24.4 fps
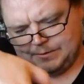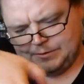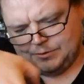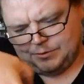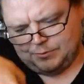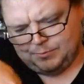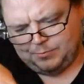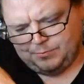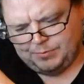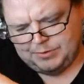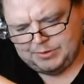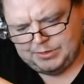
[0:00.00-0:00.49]

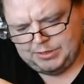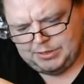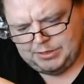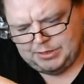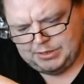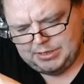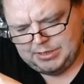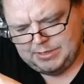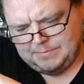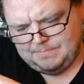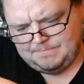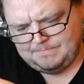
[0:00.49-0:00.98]
just
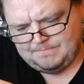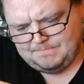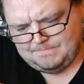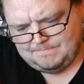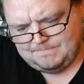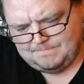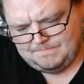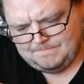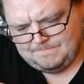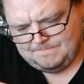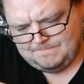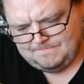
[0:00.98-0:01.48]
position him.
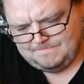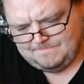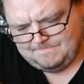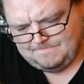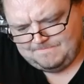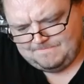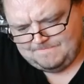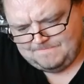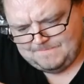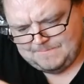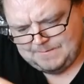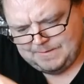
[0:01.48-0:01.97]

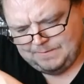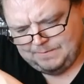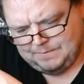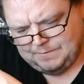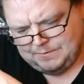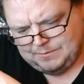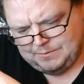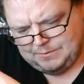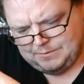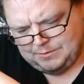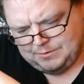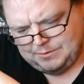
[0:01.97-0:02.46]

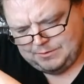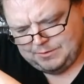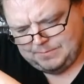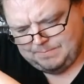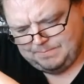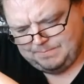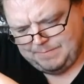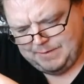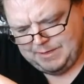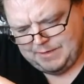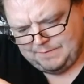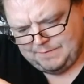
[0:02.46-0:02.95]
Maybe it's just a
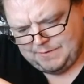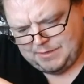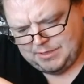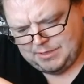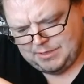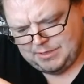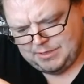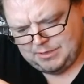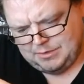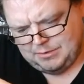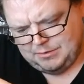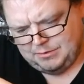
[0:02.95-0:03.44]
bit of
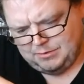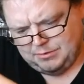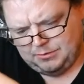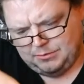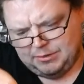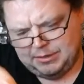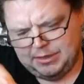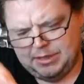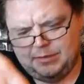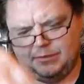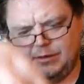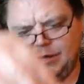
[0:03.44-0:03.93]
a
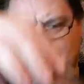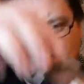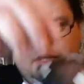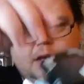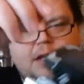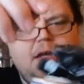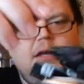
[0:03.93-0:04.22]
awkward area,